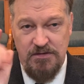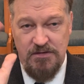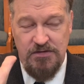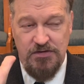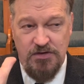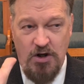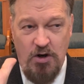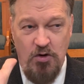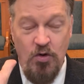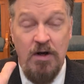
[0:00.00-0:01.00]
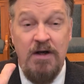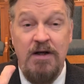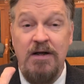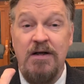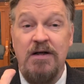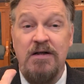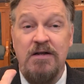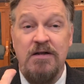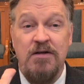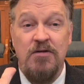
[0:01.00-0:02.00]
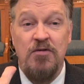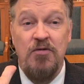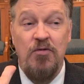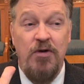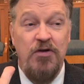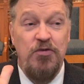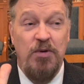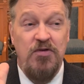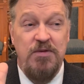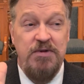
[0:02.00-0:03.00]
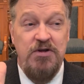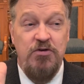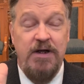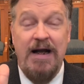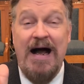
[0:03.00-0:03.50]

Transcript: So, what are you supposed to be doing?